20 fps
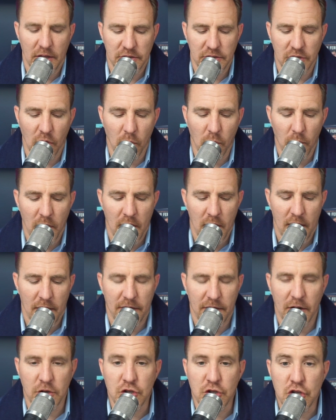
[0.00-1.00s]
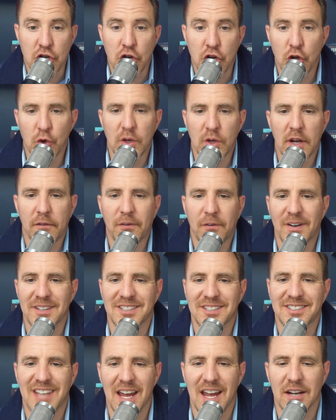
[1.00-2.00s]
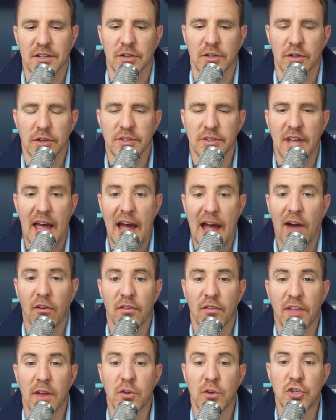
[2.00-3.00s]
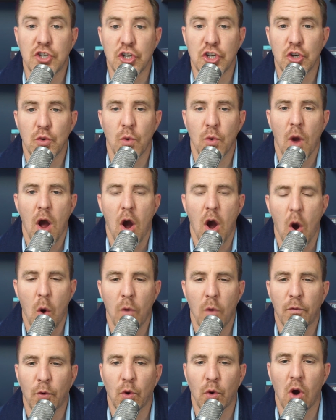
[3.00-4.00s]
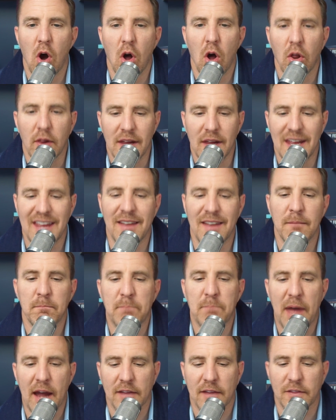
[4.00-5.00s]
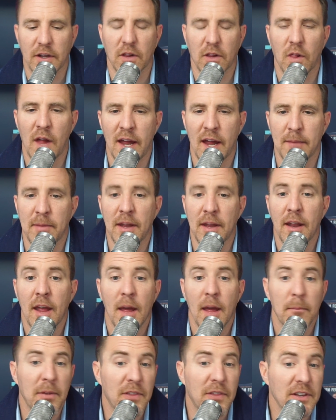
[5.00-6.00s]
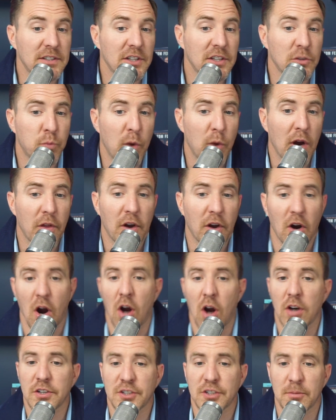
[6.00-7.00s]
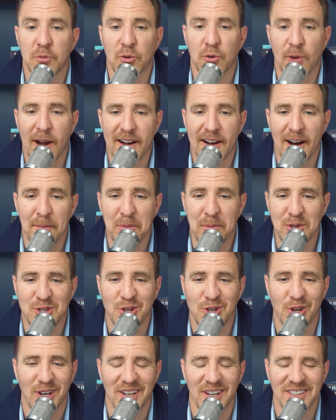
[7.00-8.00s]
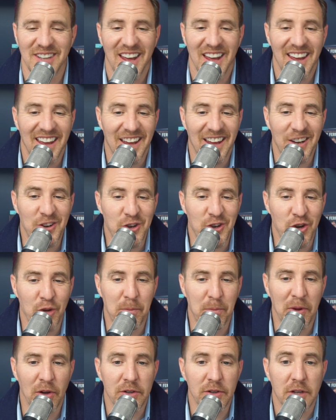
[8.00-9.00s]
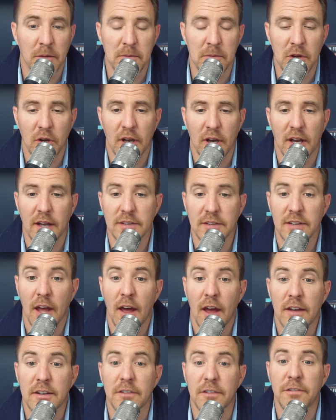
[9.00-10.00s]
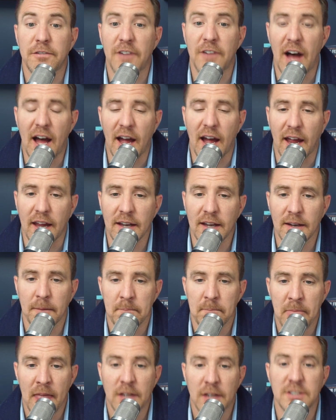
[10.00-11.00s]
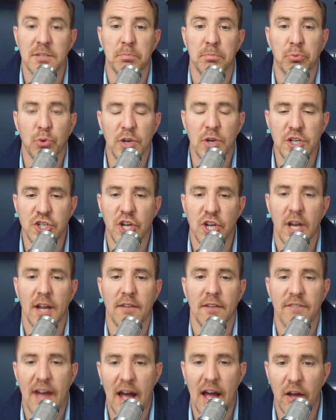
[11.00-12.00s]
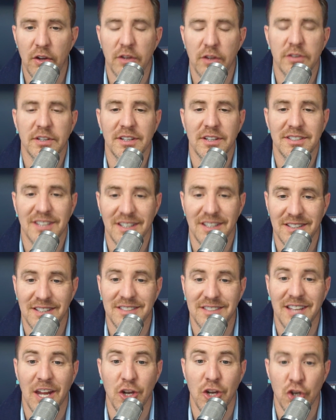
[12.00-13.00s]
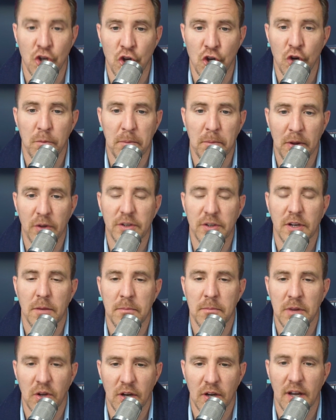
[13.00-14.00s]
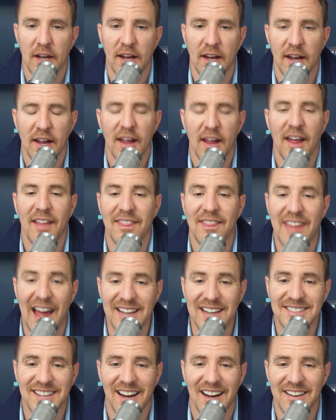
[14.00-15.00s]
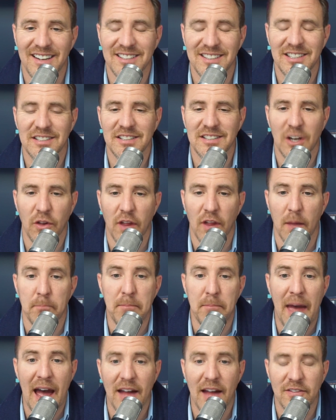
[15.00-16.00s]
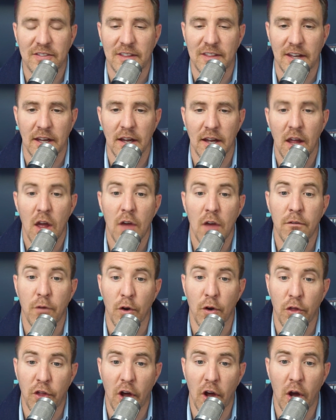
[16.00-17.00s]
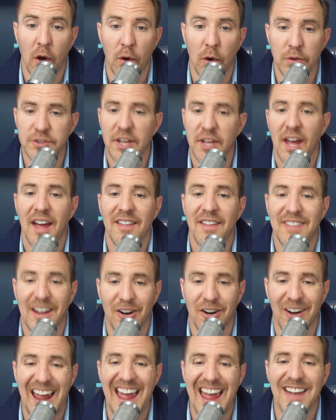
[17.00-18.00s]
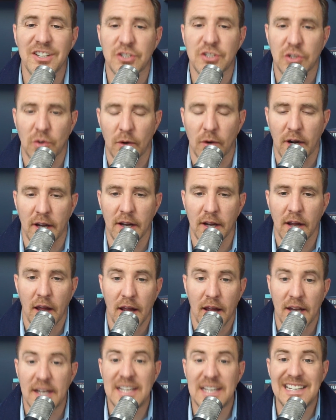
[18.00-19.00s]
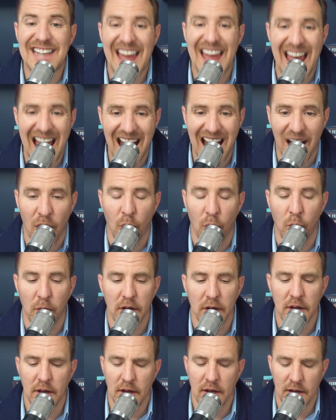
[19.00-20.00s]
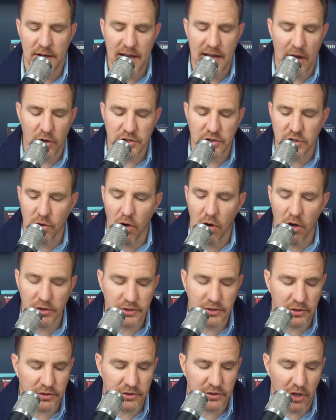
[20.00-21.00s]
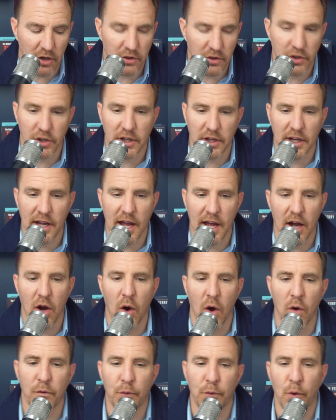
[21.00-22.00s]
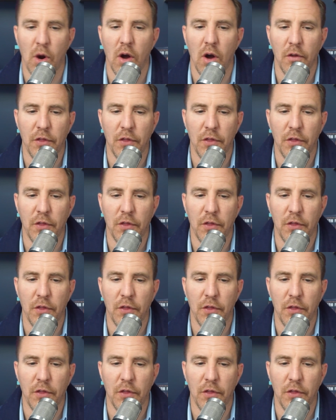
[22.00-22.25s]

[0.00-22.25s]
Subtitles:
So they're 2 different sectors. However, they do overall impact the climate, but this is where there are some great opportunities in new build communities to find depreciating values. And since it's a new build community, that's not necessarily a bad thing for those that are entering now. Now, as you also start looking at overall,